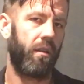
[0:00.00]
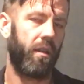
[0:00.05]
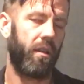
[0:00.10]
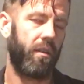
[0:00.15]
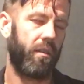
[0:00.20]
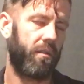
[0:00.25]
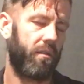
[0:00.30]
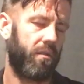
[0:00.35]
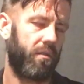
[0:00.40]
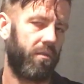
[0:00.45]

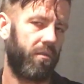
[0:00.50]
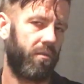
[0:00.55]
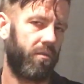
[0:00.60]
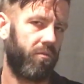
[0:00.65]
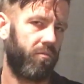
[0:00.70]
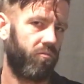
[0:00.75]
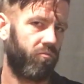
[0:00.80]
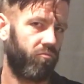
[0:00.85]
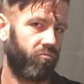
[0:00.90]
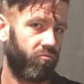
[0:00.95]

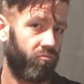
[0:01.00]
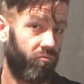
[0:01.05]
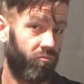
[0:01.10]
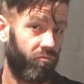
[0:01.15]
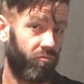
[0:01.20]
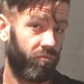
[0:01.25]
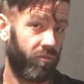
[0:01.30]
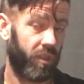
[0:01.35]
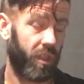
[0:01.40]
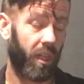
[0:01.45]

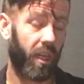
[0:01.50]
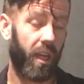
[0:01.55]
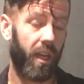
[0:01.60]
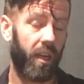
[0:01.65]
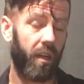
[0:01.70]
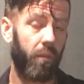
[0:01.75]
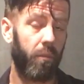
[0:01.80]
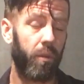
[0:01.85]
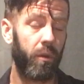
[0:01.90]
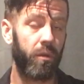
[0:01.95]
they're
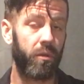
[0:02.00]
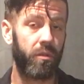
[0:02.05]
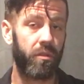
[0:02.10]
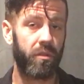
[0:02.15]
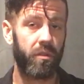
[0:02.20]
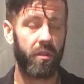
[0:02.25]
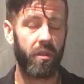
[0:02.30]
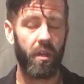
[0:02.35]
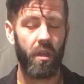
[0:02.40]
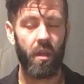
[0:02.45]
getting a
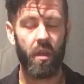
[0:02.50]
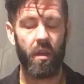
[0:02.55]
boost.